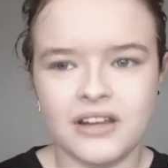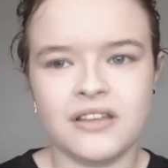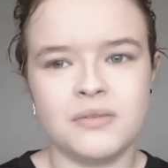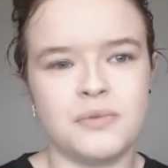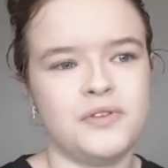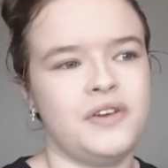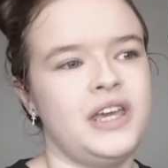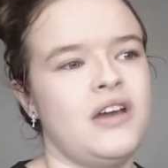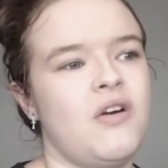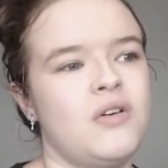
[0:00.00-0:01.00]
Another
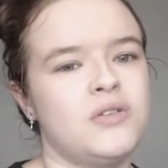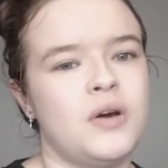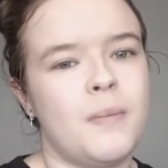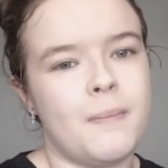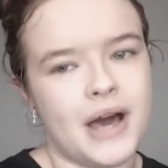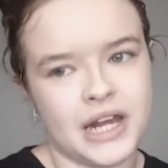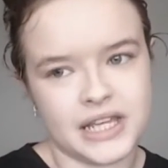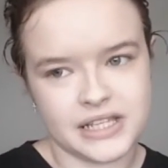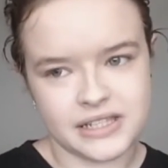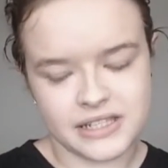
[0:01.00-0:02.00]
movie on my
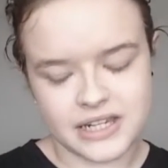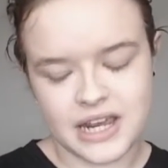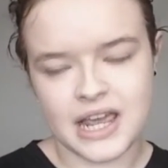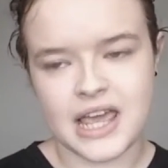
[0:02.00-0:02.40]
list